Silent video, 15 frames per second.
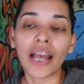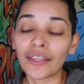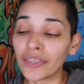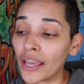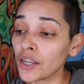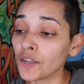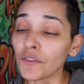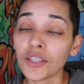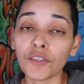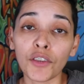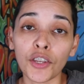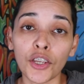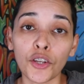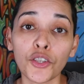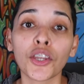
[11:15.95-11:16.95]
At the end of this
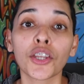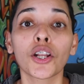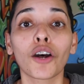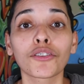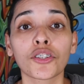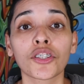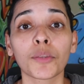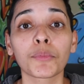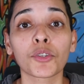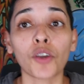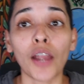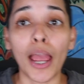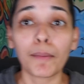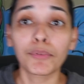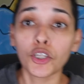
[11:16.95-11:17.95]
video, you can also
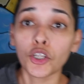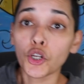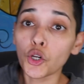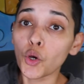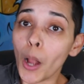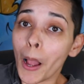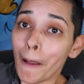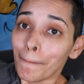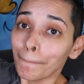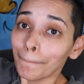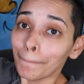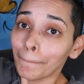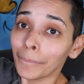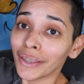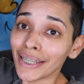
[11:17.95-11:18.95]
subscribe to
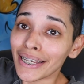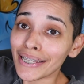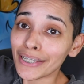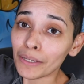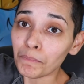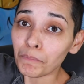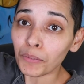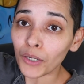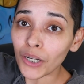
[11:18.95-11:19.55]
Bliss and